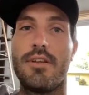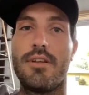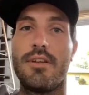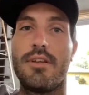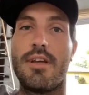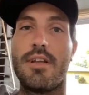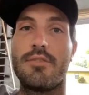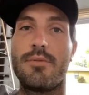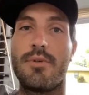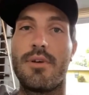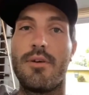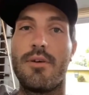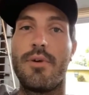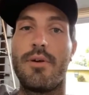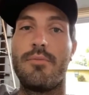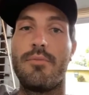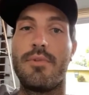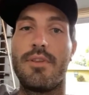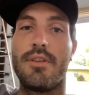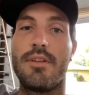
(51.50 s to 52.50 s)
that's why I
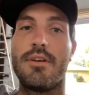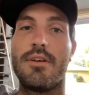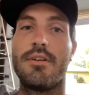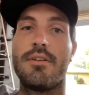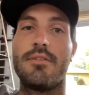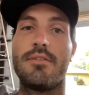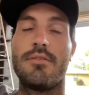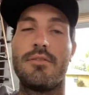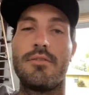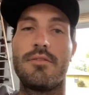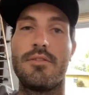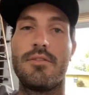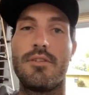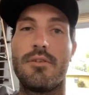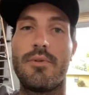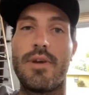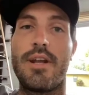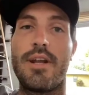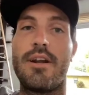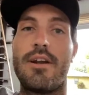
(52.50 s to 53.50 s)
went with the
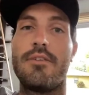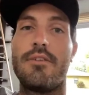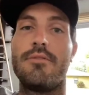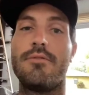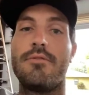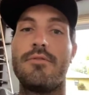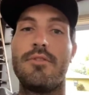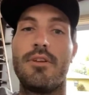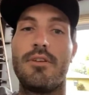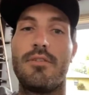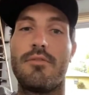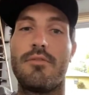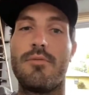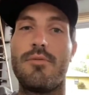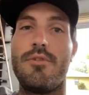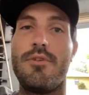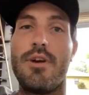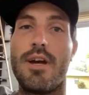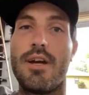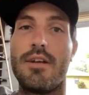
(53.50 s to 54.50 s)
red iron from
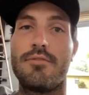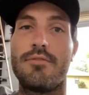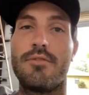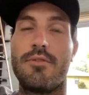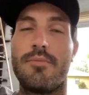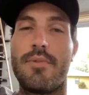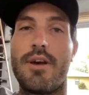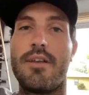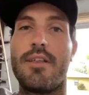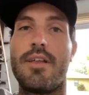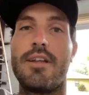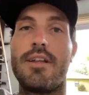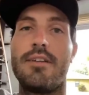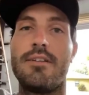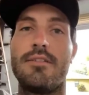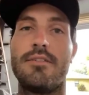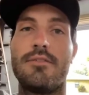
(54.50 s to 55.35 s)
you guys from Allied.